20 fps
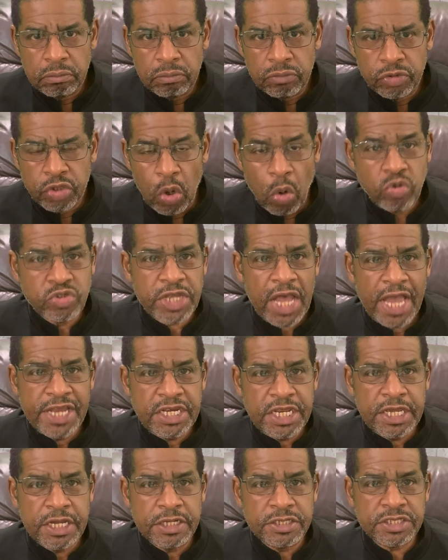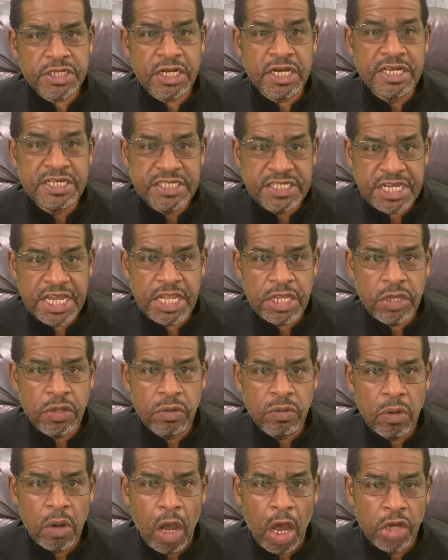those ideas
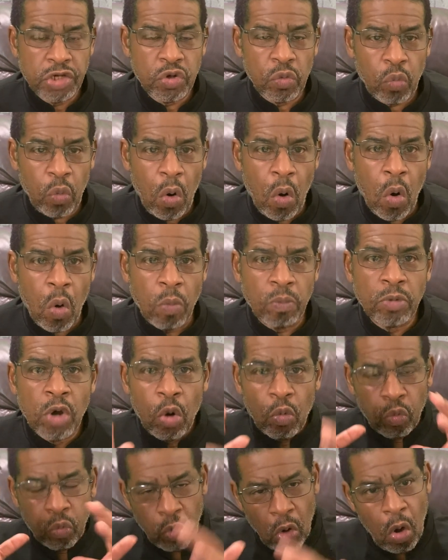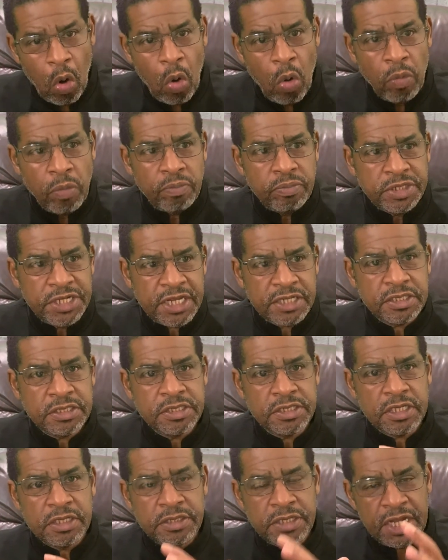continue under Rome. Rome
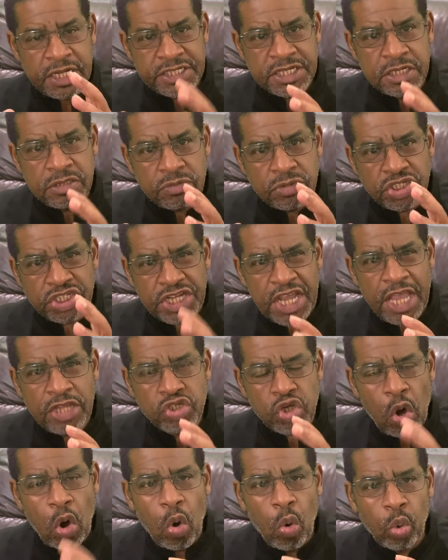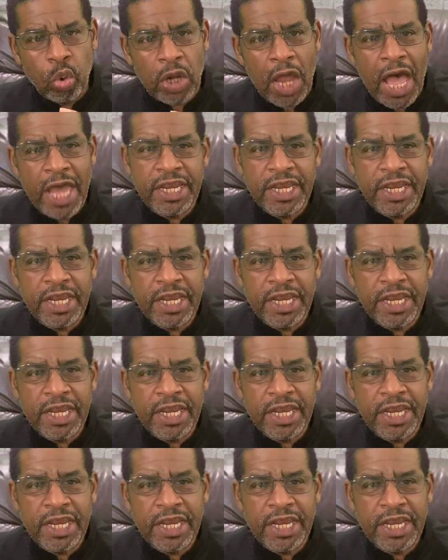doesn't change a whole lot.